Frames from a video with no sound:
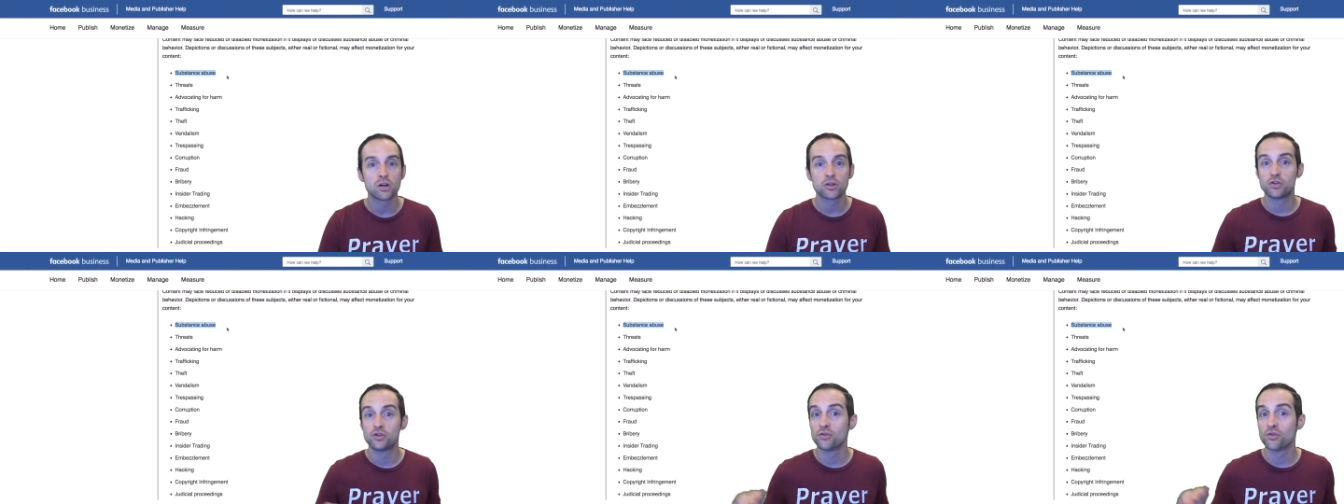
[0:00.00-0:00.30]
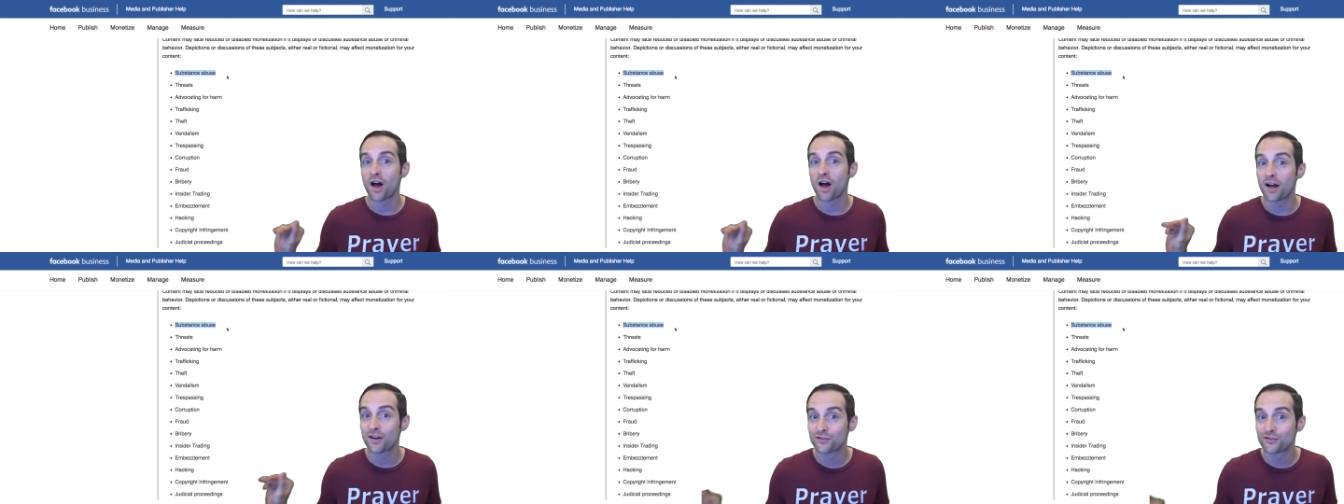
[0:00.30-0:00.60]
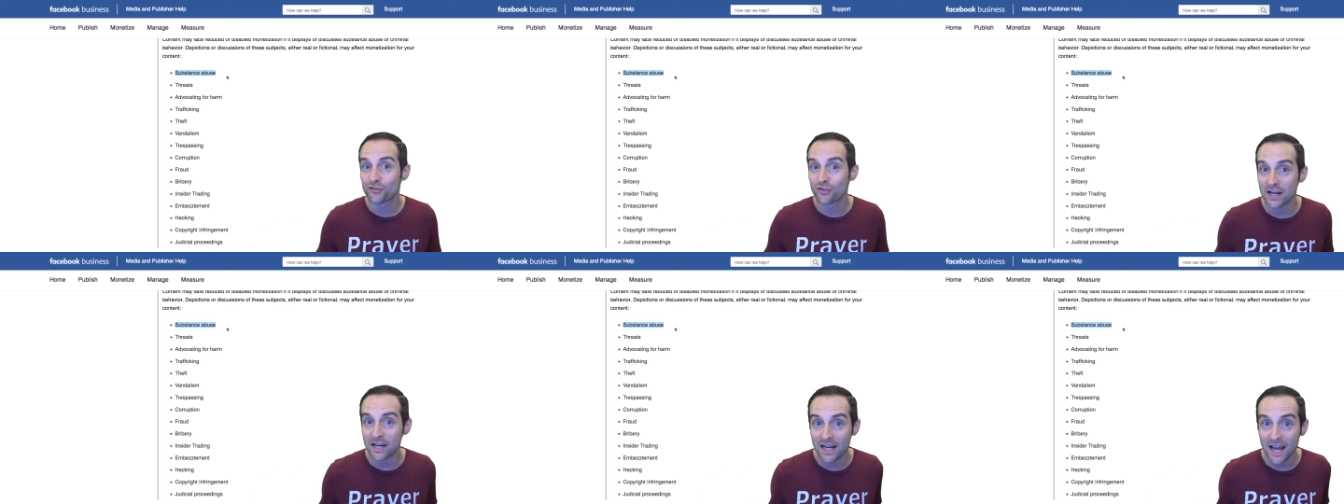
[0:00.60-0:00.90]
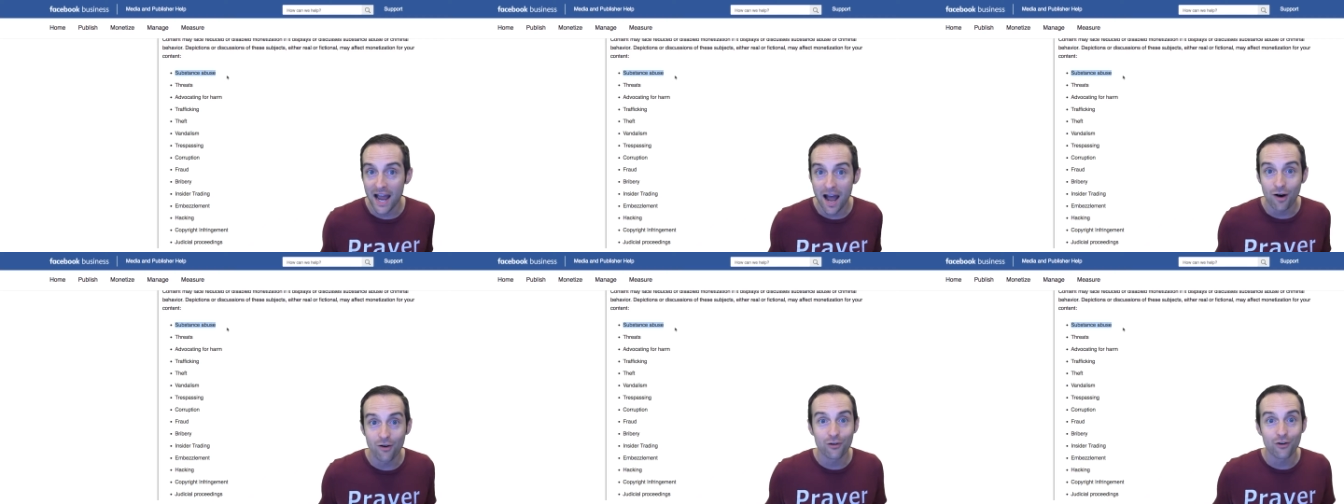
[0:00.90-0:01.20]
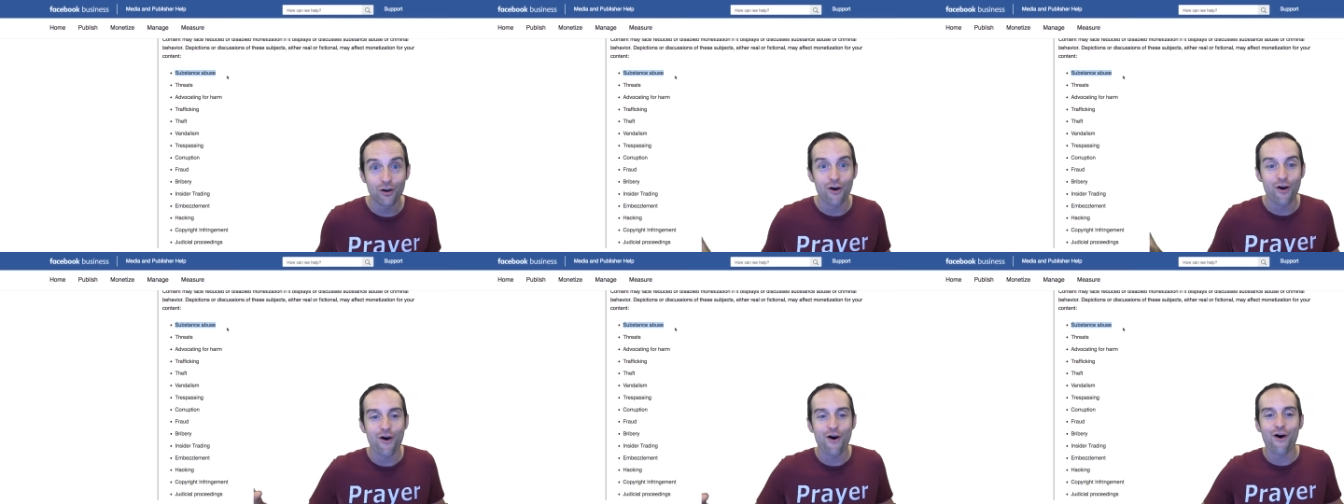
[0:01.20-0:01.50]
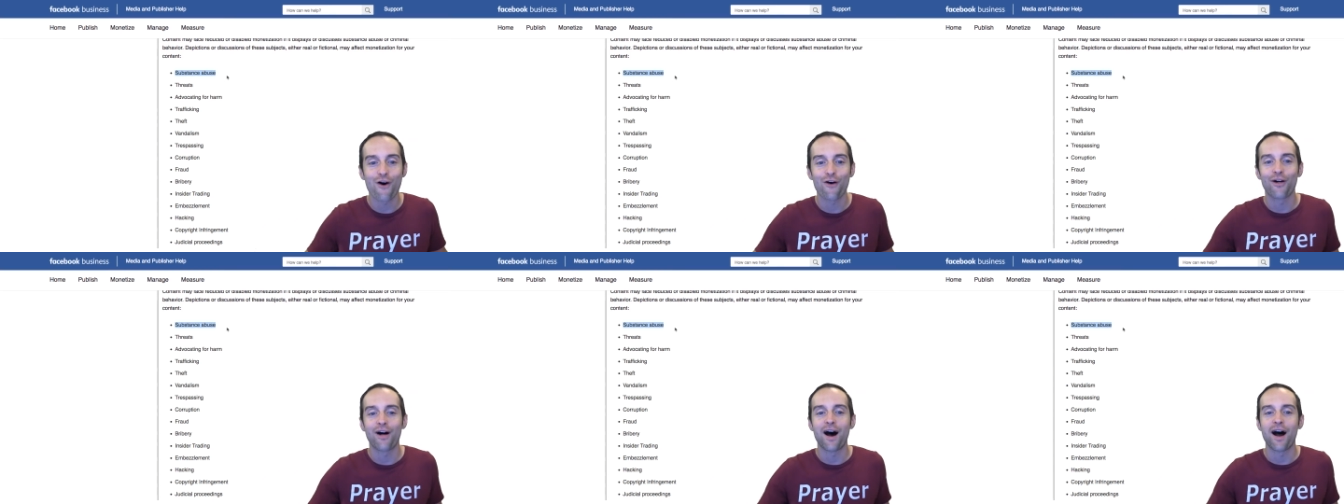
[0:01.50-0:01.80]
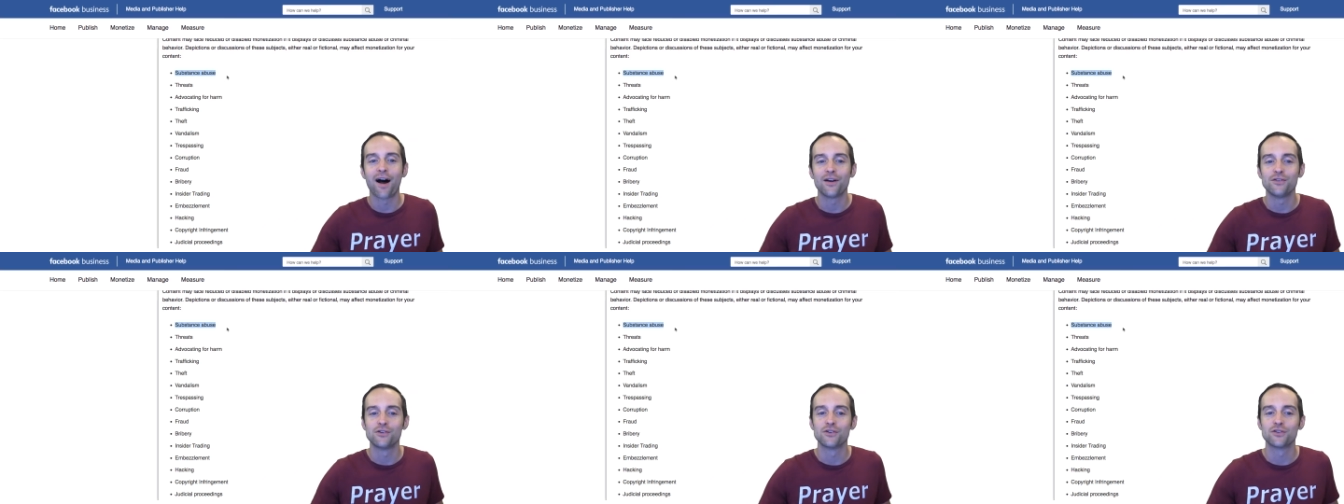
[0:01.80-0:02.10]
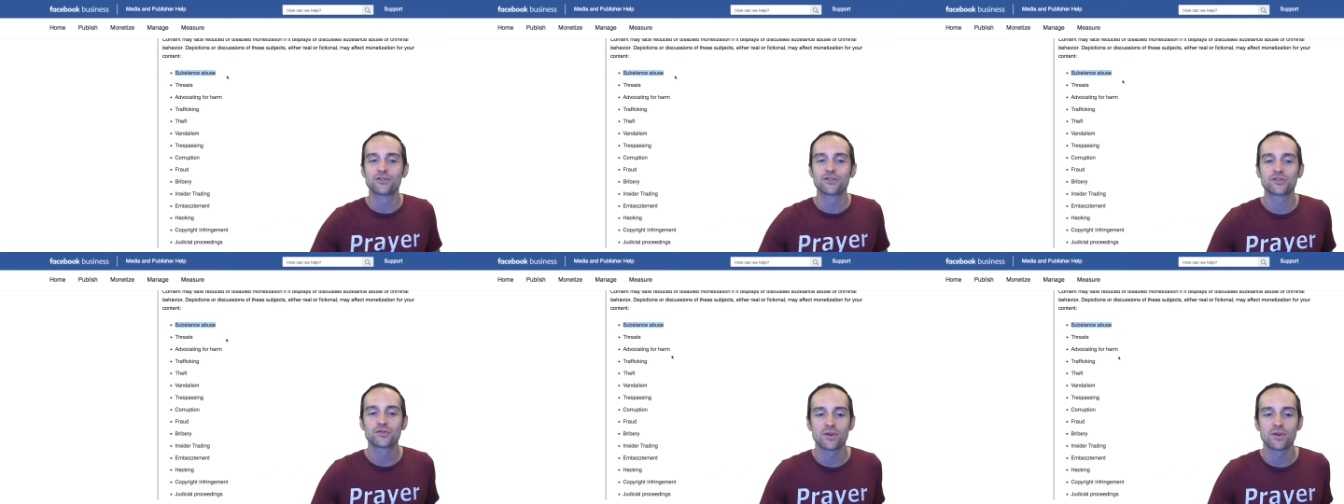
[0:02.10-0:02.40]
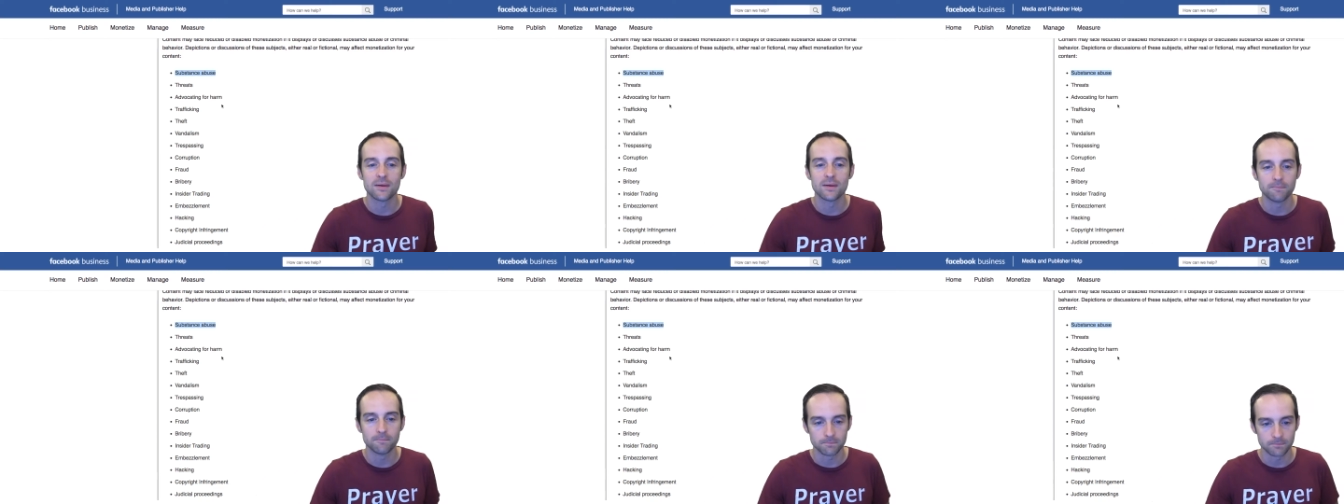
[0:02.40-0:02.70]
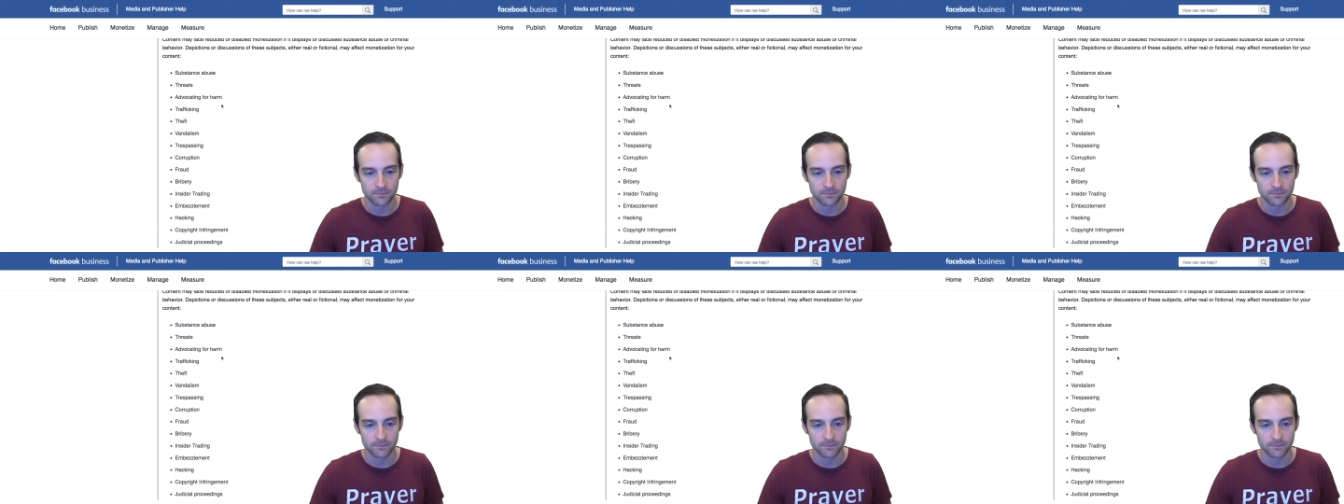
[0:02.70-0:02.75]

Do not drink alcohol on your stream.